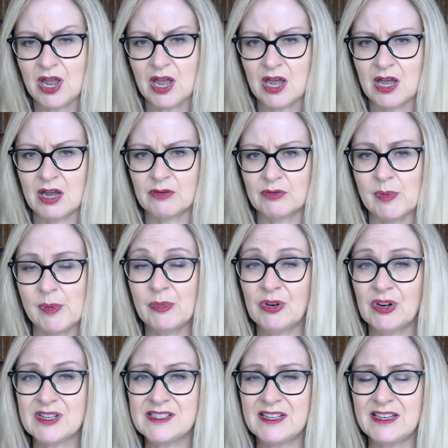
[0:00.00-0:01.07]
Remember I
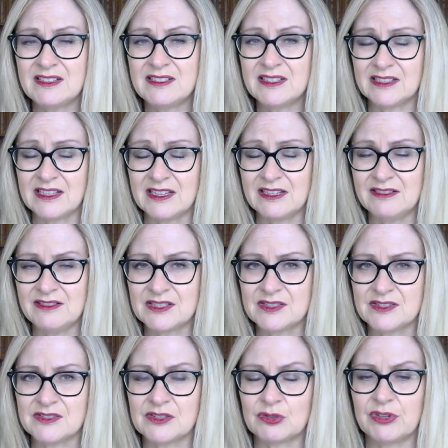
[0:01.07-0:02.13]
said, again, this
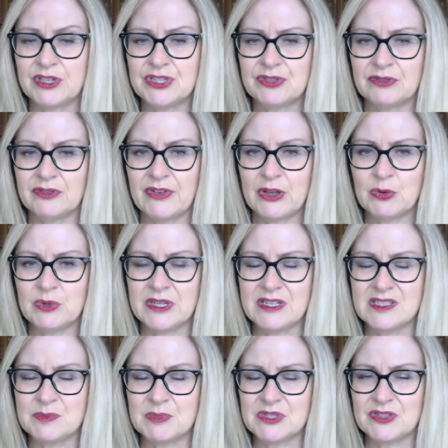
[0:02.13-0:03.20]
is a creature of equity,
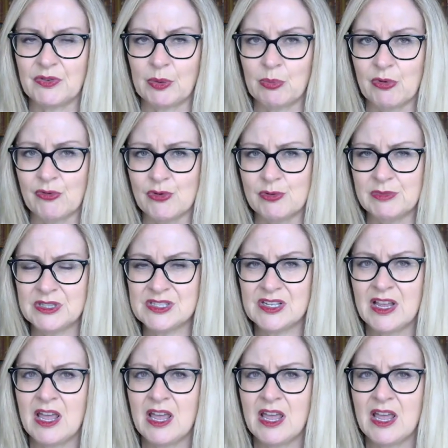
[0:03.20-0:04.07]
specific performance,